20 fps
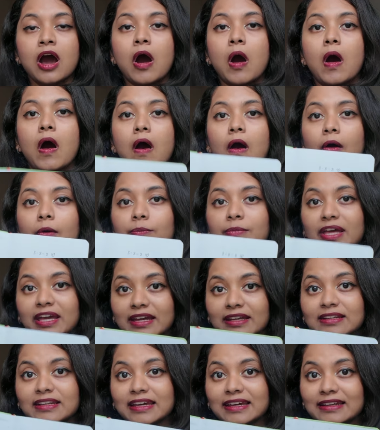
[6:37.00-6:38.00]

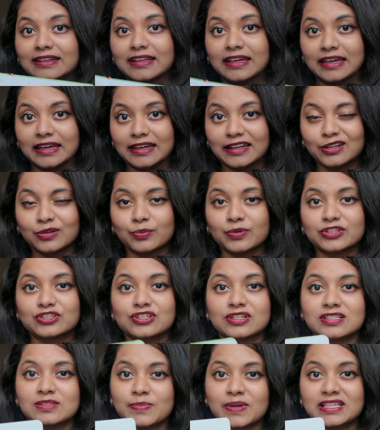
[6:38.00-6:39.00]
888, which
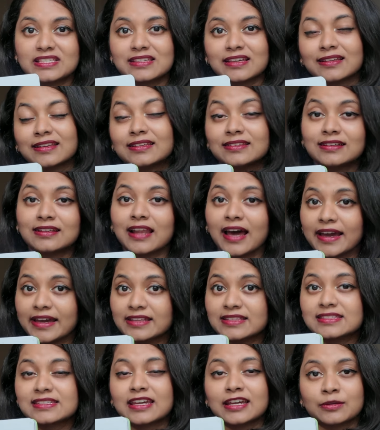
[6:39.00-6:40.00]
is basically the
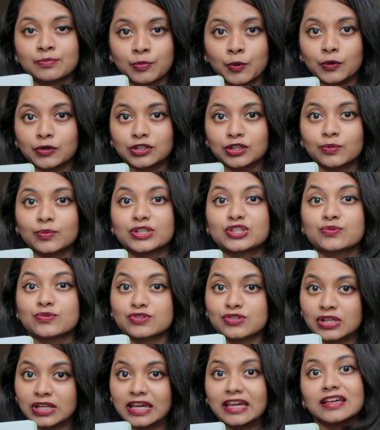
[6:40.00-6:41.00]
Lionsgate portal, which was
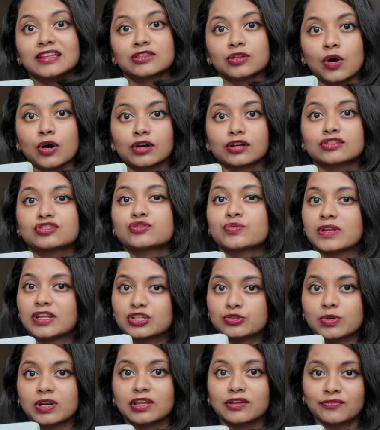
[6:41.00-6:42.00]
on 8th August
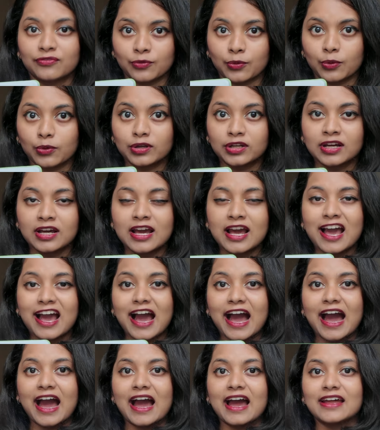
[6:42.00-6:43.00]
2024,
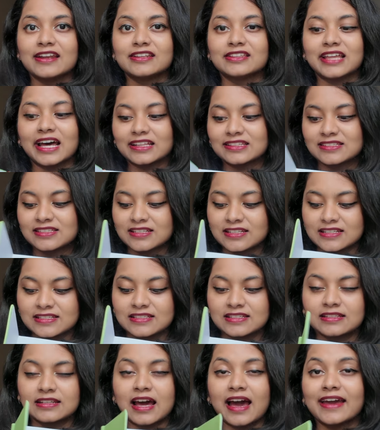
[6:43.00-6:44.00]
and that's the
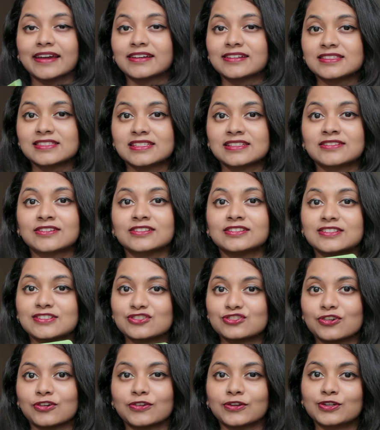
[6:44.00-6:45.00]
reason I consider this
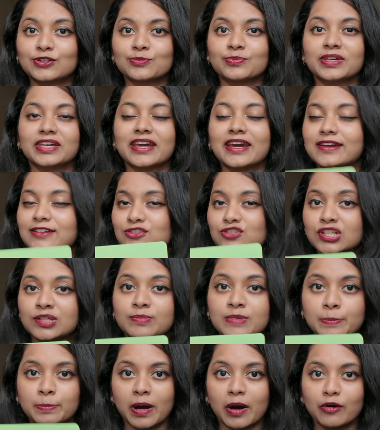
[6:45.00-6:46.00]
journal to be
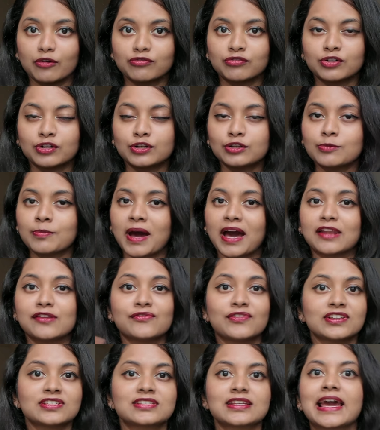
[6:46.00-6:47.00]
extremely powerful to
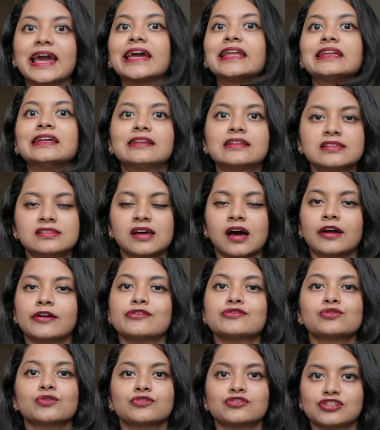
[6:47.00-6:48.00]
manifest any
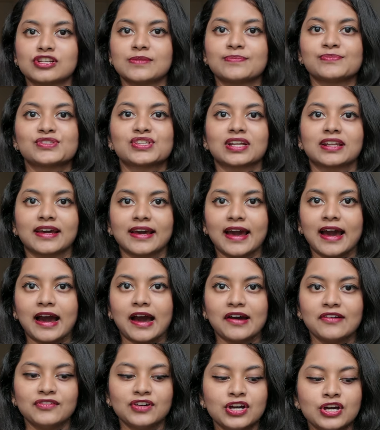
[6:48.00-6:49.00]
desires or dreams that I
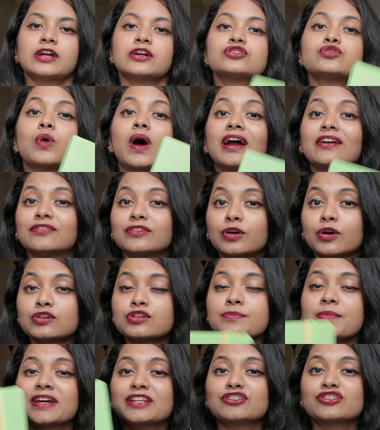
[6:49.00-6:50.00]
have. So I forgot
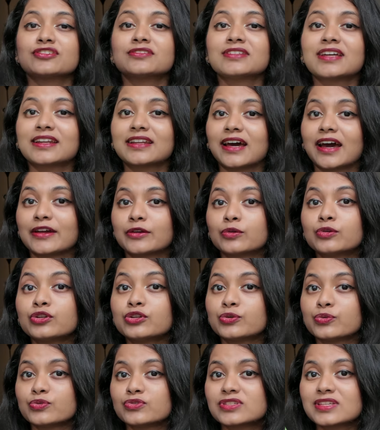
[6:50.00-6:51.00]
to mention that I don't
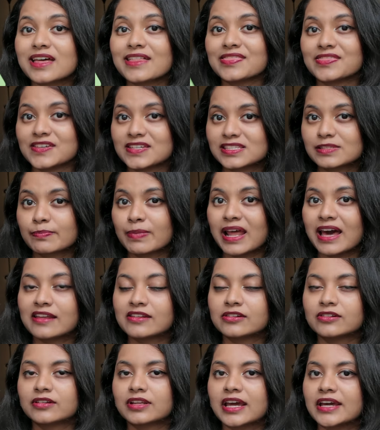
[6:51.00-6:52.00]
use this
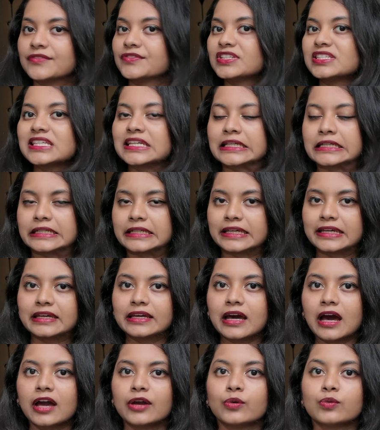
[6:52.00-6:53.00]
planner every single day.
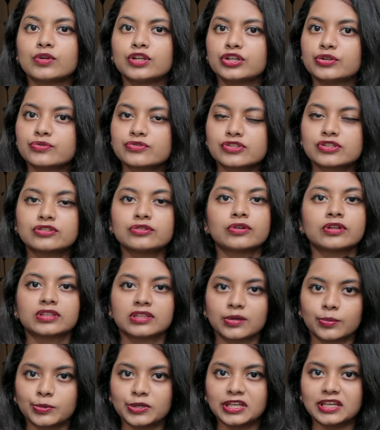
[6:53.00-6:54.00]
I only use it during
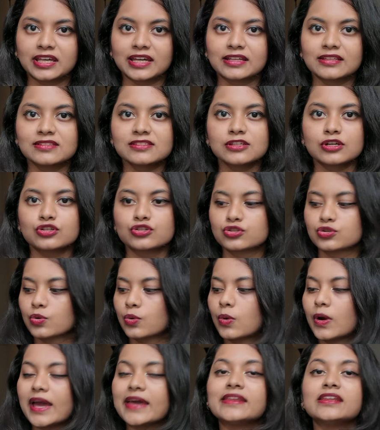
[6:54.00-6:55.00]
the weekends.
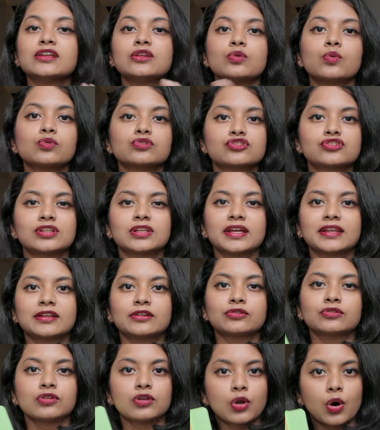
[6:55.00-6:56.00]
So any notes related
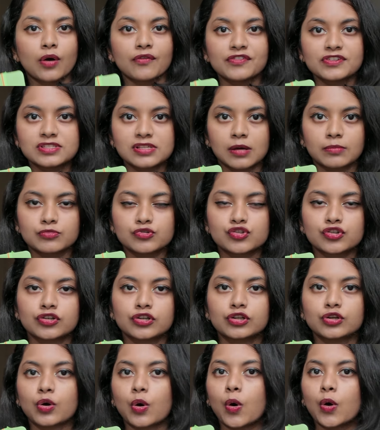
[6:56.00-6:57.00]
to the law of
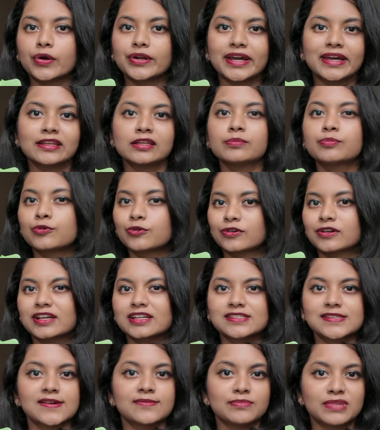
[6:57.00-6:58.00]
assumption or any
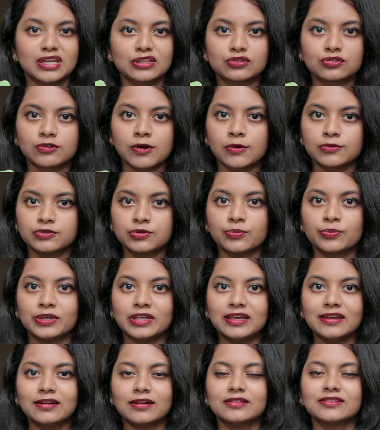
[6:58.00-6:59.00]
progress I've made throughout the
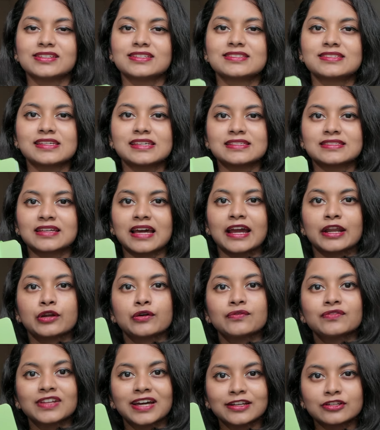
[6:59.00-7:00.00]
week, this is kind
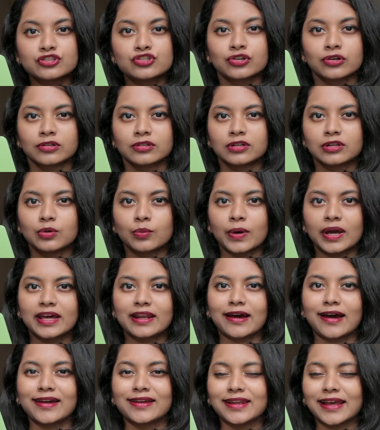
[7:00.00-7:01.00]
of that journal where
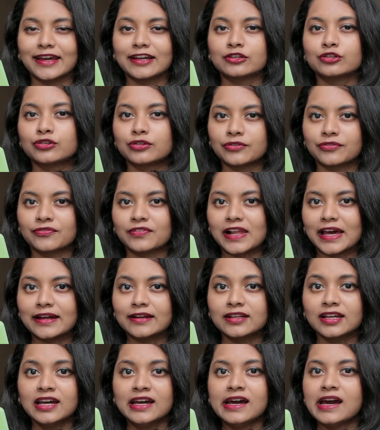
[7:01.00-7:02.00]
I like to
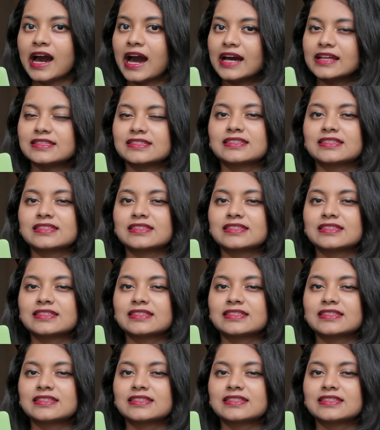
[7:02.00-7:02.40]
reflect and